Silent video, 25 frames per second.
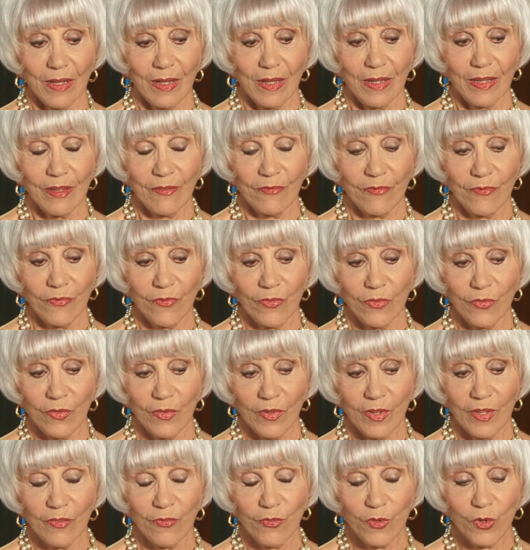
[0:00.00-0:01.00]
if,
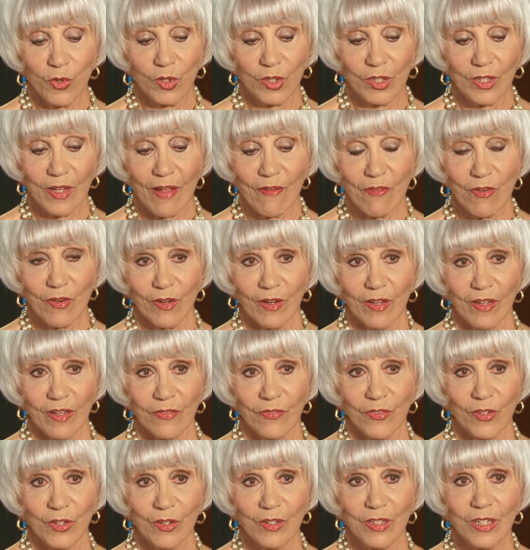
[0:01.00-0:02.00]
if you're ever,
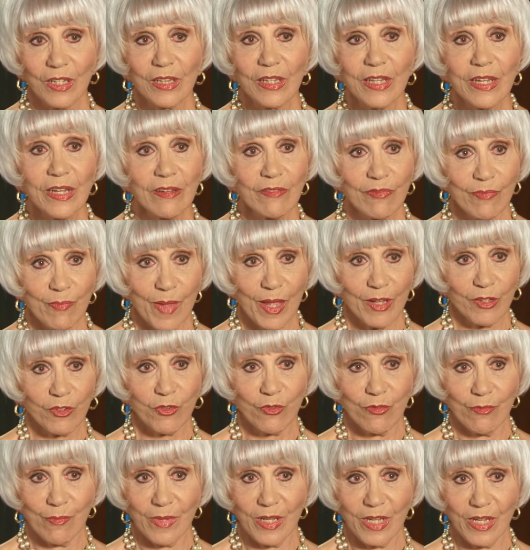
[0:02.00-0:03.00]
if you're going to leave
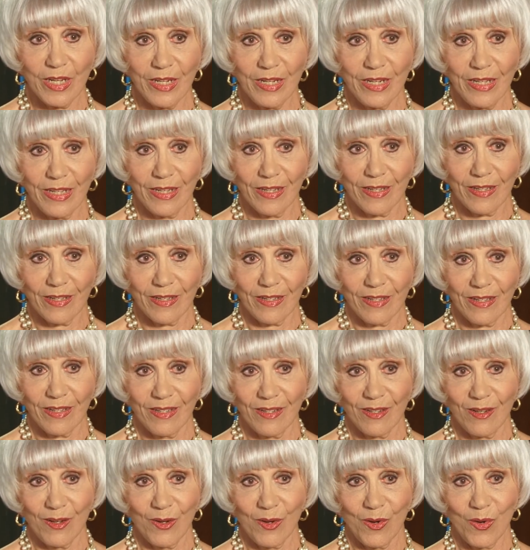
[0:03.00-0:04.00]
Metromedia
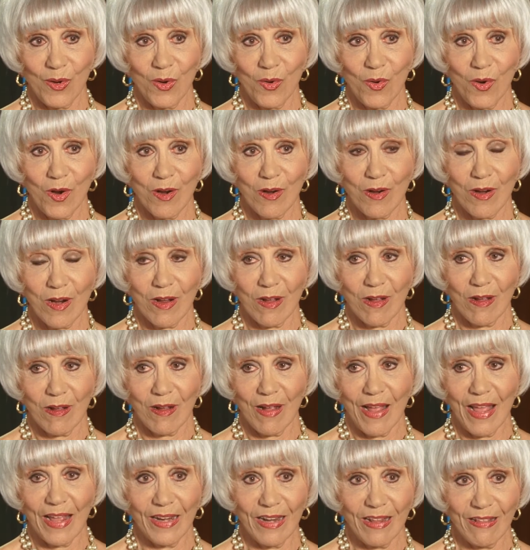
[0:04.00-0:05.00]
or
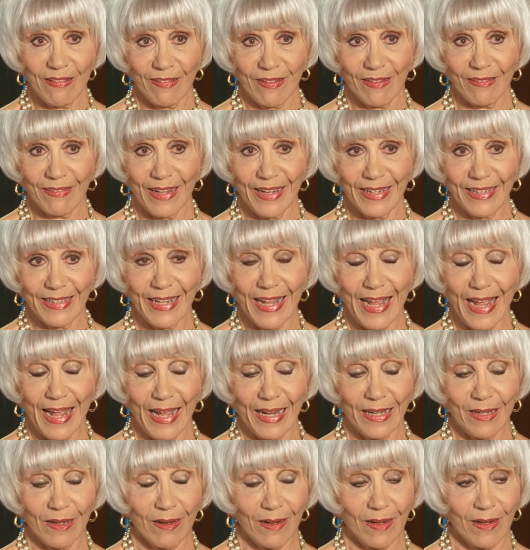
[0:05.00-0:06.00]
uh, anything like
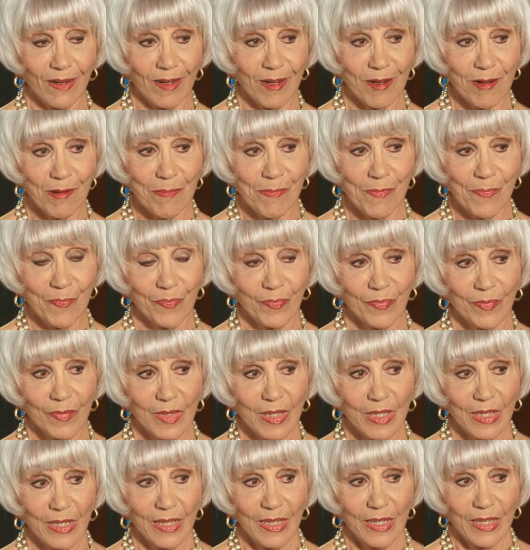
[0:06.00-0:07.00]
that, um,
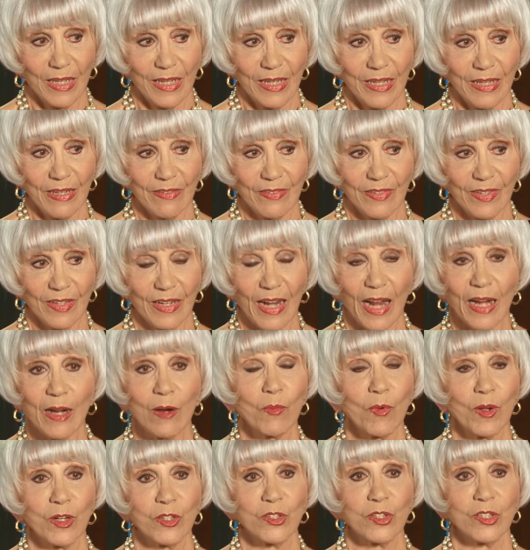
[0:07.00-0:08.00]
he said, I
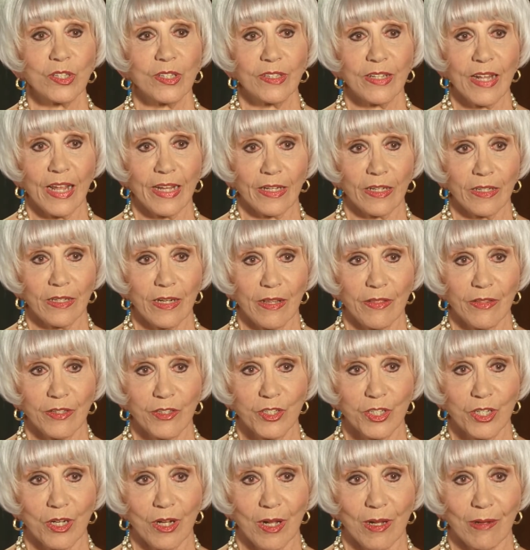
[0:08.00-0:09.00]
don't want you to take another
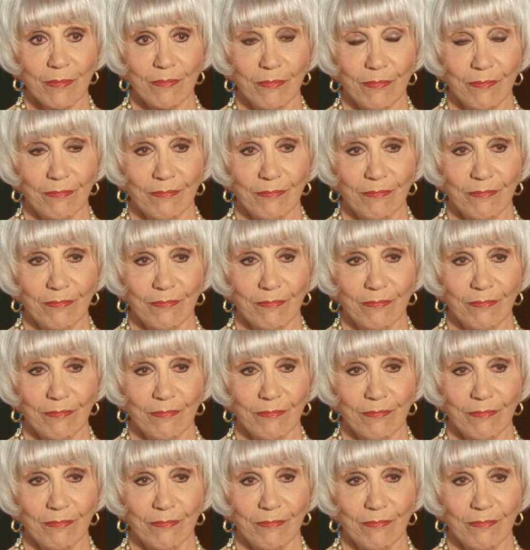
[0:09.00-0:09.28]
job.